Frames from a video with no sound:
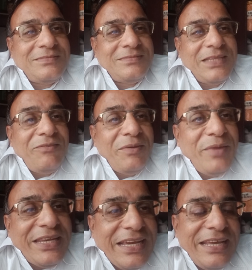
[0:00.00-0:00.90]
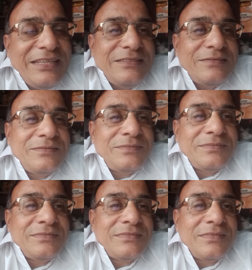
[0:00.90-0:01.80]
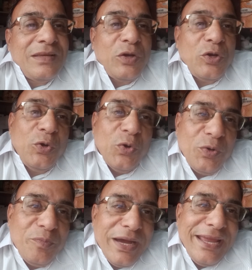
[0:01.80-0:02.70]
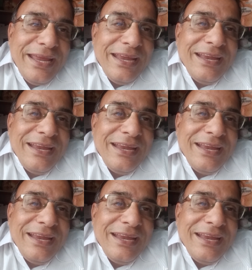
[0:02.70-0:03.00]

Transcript: Till we meet again, goodbye